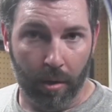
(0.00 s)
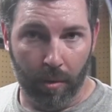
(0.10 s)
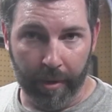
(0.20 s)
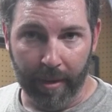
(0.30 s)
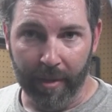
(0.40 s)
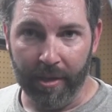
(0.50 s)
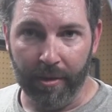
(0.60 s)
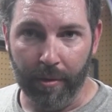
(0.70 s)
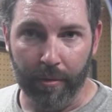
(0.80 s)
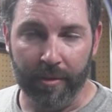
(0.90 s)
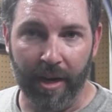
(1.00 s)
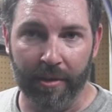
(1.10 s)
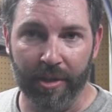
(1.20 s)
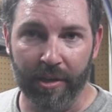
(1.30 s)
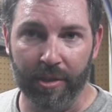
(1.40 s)
a way to make your own tire
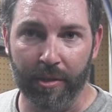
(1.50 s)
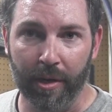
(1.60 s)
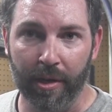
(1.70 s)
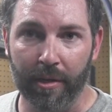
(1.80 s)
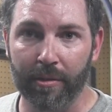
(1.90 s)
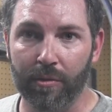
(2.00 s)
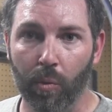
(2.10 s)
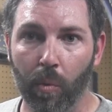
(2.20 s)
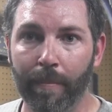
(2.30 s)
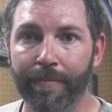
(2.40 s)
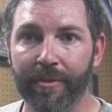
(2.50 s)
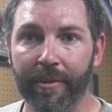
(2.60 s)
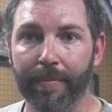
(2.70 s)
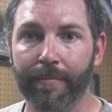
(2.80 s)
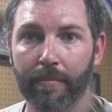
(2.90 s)
changing tool.
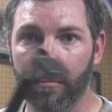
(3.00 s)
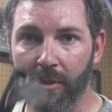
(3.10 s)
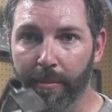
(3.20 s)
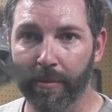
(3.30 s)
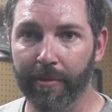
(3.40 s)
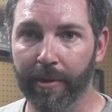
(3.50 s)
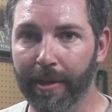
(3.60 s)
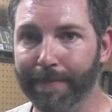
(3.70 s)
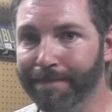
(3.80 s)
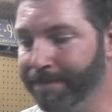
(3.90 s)
So tidbit for the day.